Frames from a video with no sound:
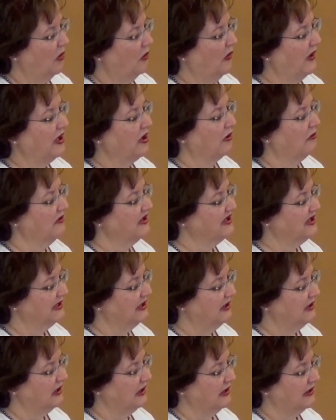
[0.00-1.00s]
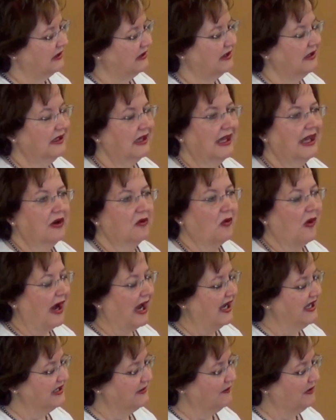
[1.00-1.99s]
We are resilient and
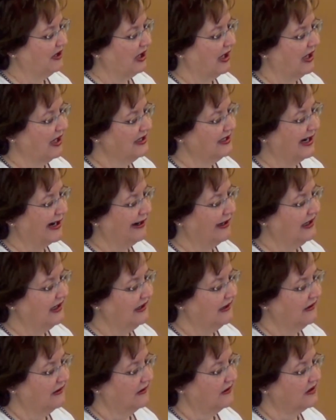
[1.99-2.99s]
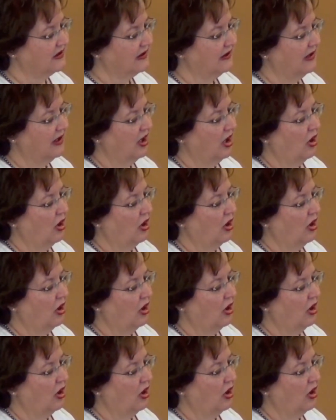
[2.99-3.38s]
wise beyond our years.